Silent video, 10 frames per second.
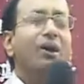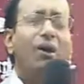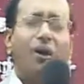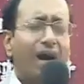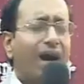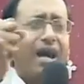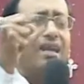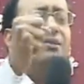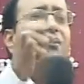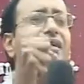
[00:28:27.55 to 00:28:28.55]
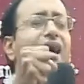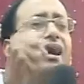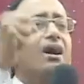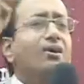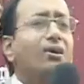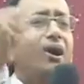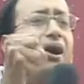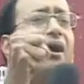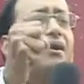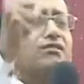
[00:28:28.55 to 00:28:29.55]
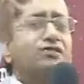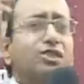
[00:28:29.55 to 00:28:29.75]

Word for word: Oh, hallelujah. God of